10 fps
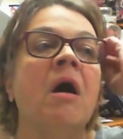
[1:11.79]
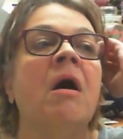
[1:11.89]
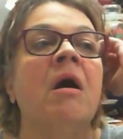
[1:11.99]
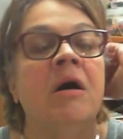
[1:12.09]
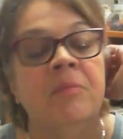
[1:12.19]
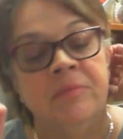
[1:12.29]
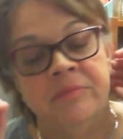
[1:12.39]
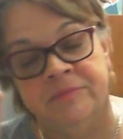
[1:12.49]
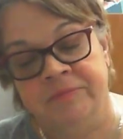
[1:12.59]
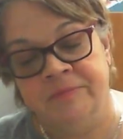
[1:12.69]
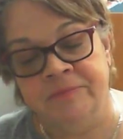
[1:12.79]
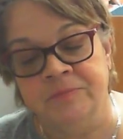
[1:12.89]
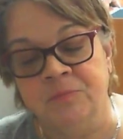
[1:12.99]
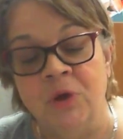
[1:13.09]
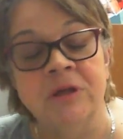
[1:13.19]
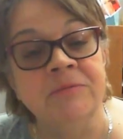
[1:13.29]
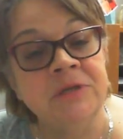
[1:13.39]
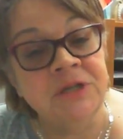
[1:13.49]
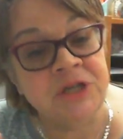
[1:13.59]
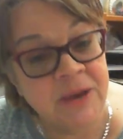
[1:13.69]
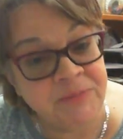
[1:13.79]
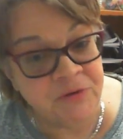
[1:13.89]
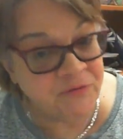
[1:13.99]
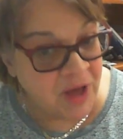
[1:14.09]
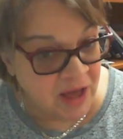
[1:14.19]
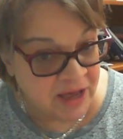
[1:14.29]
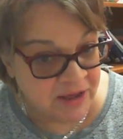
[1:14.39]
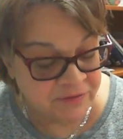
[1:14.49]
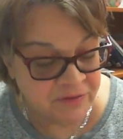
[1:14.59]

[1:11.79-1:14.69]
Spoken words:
Welcome to chapter 5.